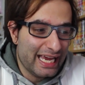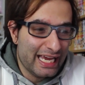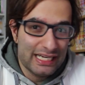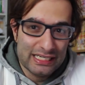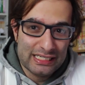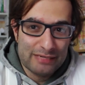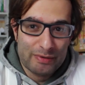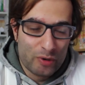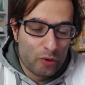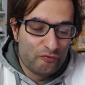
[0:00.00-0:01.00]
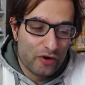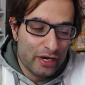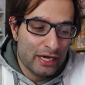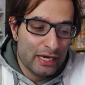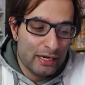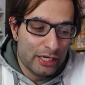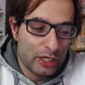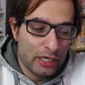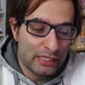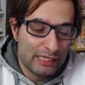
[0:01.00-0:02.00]
in
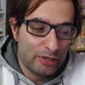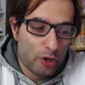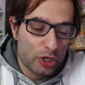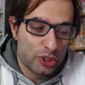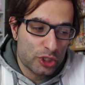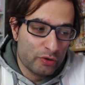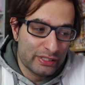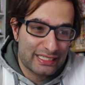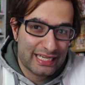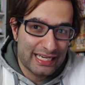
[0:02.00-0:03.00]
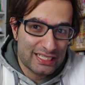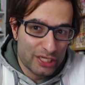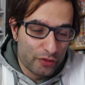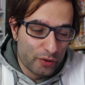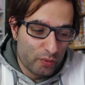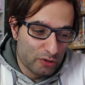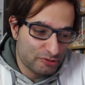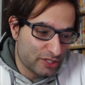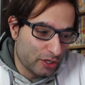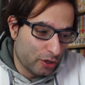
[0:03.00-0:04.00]
demonology, or in this case the
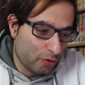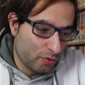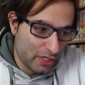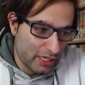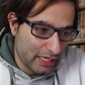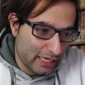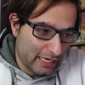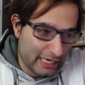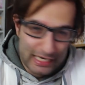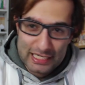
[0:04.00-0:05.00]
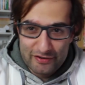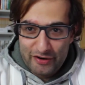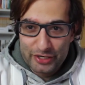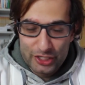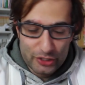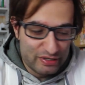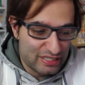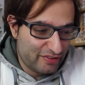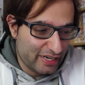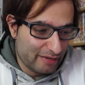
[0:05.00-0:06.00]
underworld. So it is a very
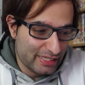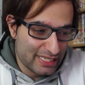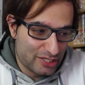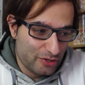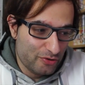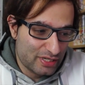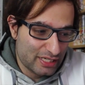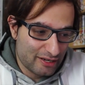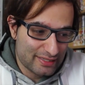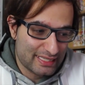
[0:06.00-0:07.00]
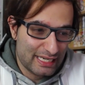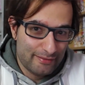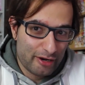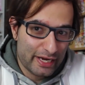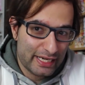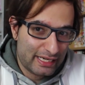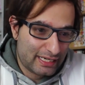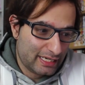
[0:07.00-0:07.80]
curious thing. I mean, this dude does seem like